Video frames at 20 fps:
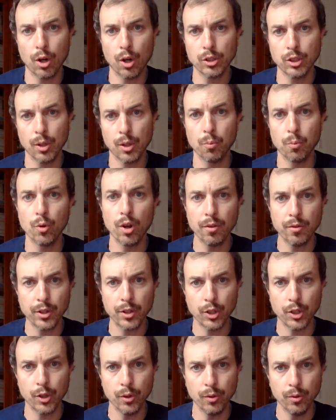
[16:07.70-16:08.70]
uh, uh, uh, some
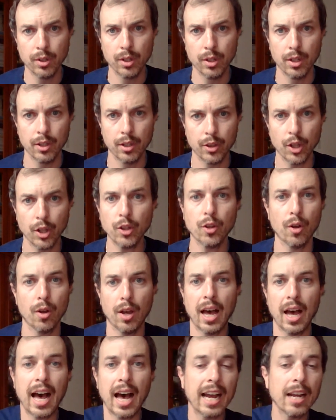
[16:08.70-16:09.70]
revenue not
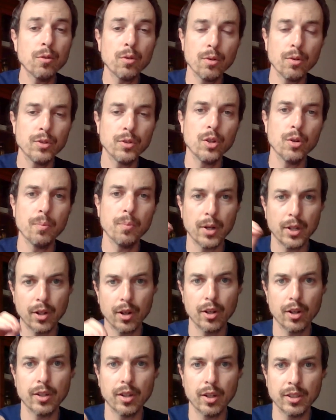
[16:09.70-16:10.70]
a high revenue but
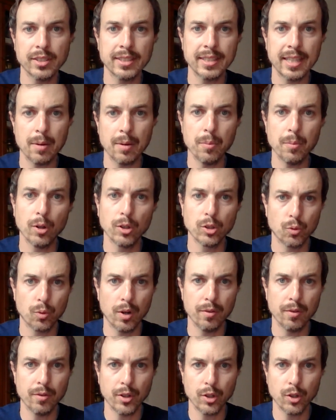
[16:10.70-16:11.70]
a, a stable
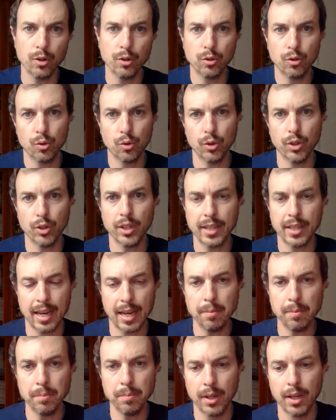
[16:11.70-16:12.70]
revenue through the
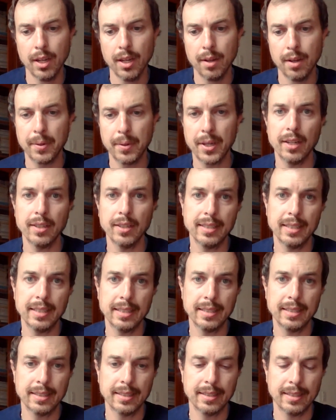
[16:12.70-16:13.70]
time because
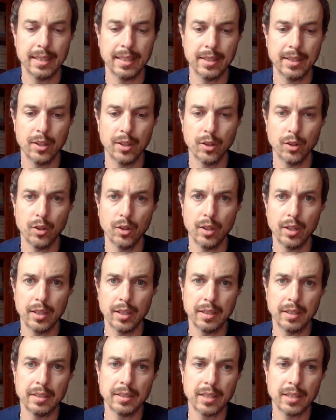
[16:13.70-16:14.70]
it's the,
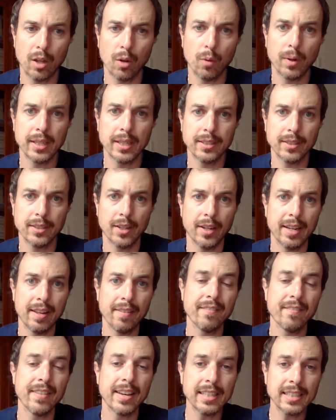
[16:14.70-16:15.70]
it's always an
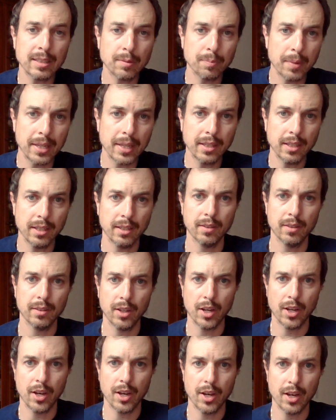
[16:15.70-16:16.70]
investment
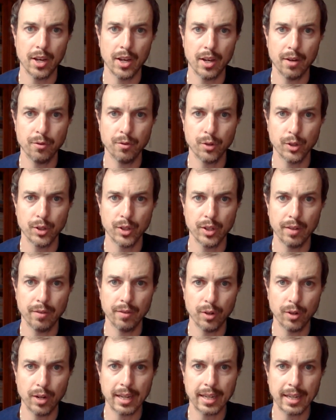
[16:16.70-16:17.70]
for
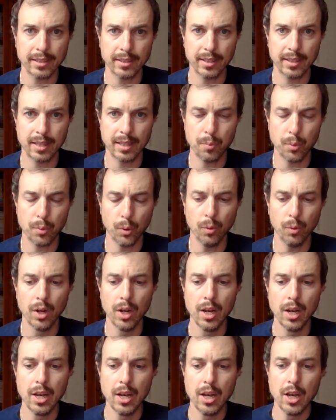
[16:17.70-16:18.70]
the for La Casa
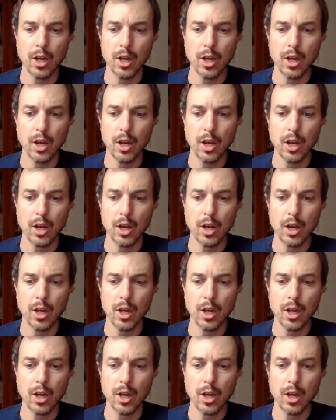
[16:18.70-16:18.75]
Depot